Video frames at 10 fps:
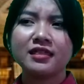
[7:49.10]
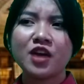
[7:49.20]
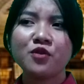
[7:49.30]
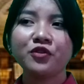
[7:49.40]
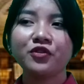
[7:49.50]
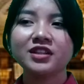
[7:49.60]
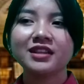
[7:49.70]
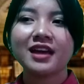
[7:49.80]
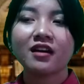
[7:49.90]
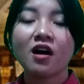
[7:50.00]
they will feel
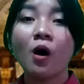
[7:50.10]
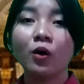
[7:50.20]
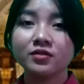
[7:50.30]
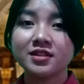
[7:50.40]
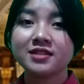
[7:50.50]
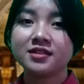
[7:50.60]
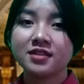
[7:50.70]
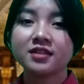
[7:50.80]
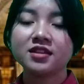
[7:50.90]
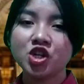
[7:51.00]
that, oh,
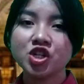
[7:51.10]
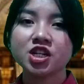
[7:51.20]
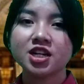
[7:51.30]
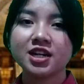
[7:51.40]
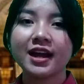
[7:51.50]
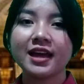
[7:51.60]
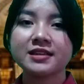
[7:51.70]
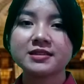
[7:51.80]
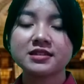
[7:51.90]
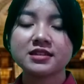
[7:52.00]
the teacher
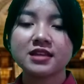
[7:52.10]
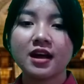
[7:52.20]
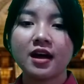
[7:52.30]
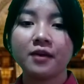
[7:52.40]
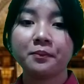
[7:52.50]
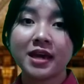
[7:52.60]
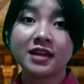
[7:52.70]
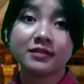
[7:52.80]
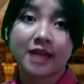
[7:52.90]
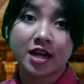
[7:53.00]
is pay
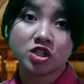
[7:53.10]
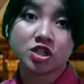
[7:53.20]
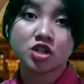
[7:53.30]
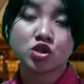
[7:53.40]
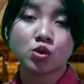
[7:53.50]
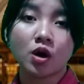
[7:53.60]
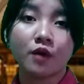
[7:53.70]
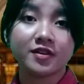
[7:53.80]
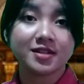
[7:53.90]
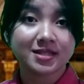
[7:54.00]
attention to
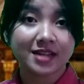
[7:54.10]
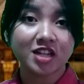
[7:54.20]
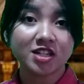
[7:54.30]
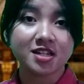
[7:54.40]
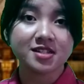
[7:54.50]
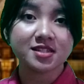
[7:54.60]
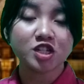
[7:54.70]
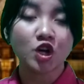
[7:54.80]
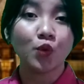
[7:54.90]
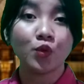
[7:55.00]
our discussion.
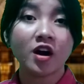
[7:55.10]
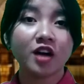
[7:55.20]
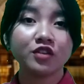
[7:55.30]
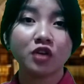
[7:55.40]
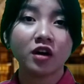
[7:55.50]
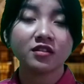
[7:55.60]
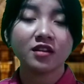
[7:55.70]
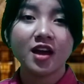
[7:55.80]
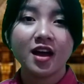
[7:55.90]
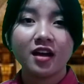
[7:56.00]
So we are not
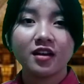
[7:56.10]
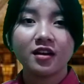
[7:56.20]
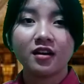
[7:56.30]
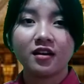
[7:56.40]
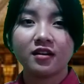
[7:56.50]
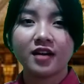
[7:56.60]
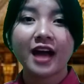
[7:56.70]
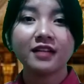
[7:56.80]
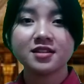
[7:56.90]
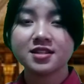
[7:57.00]

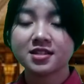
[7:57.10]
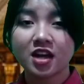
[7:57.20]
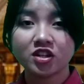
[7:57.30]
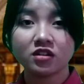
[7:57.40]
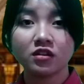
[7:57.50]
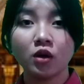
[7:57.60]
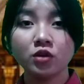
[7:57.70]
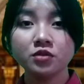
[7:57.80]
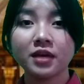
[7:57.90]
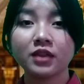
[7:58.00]
held the discussion
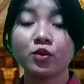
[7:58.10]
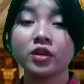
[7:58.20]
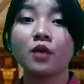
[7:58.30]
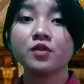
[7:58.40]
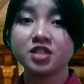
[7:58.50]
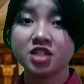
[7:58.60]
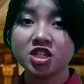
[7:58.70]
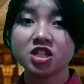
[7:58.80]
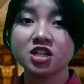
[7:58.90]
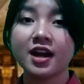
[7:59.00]
alone, but with our
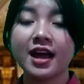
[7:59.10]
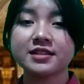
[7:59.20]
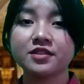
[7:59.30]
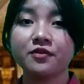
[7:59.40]
teacher and the